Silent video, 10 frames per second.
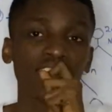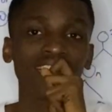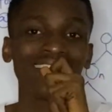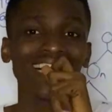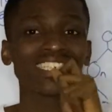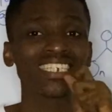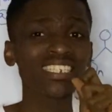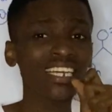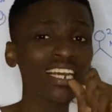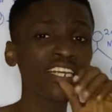They are
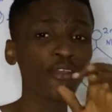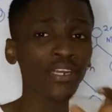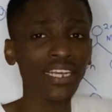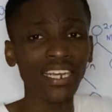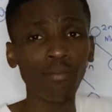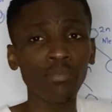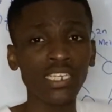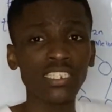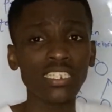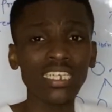genetically unique. That
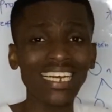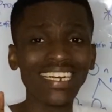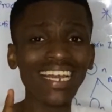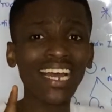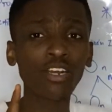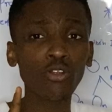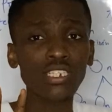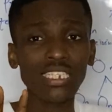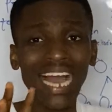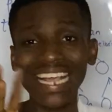means they are
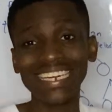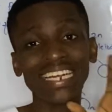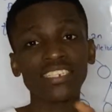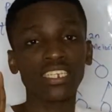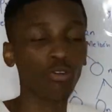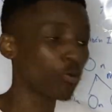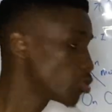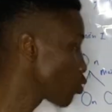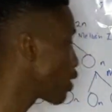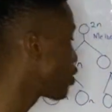not identical.
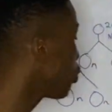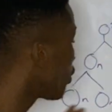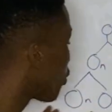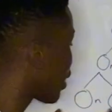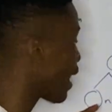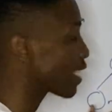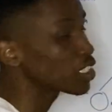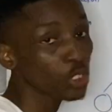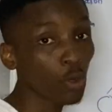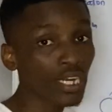So they don't look like
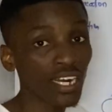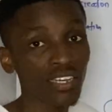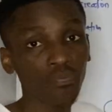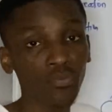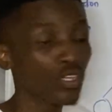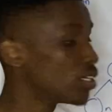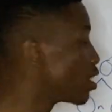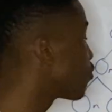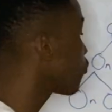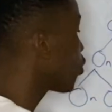each other.
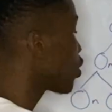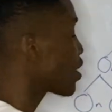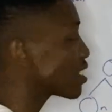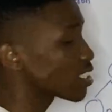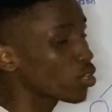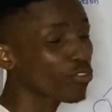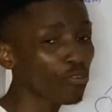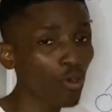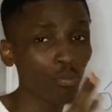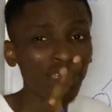The four daughter cells
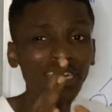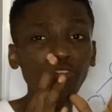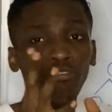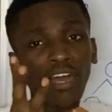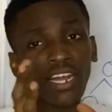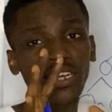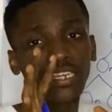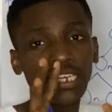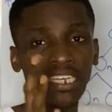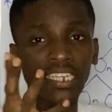differ
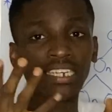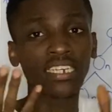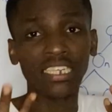in